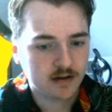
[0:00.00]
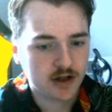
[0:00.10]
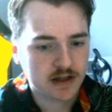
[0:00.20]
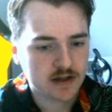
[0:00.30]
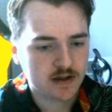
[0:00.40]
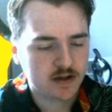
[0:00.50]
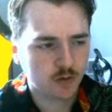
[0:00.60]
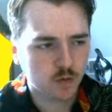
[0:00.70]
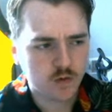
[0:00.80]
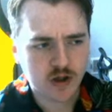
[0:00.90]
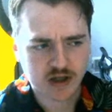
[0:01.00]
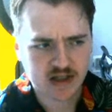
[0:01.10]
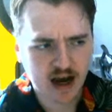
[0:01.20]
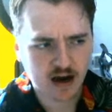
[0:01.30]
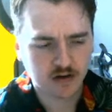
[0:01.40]
just the
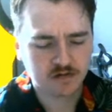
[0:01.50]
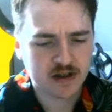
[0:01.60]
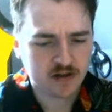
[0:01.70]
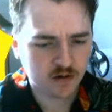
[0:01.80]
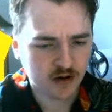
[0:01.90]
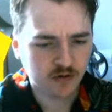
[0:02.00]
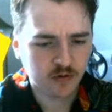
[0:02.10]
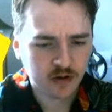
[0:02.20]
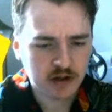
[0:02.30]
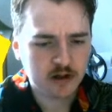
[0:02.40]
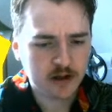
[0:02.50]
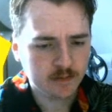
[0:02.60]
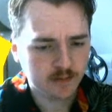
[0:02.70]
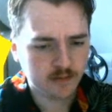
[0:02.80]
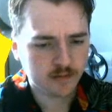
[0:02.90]
style of the story really
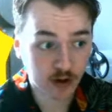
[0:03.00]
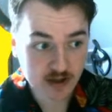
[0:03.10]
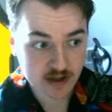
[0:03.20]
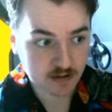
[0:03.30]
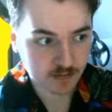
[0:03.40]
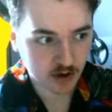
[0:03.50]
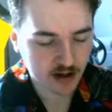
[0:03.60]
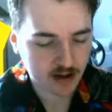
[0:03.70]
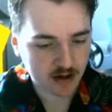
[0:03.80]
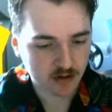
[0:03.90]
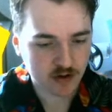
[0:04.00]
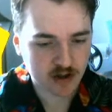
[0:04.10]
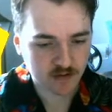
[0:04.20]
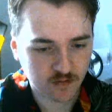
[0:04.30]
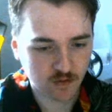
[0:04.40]
puts the body language
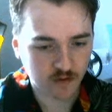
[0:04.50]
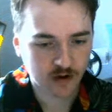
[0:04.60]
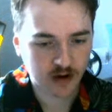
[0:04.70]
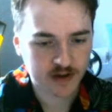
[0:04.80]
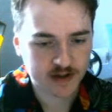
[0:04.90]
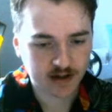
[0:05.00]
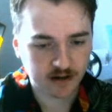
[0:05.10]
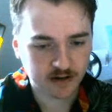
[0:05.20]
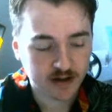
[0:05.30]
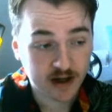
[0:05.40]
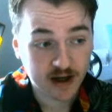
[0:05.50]
forefront, so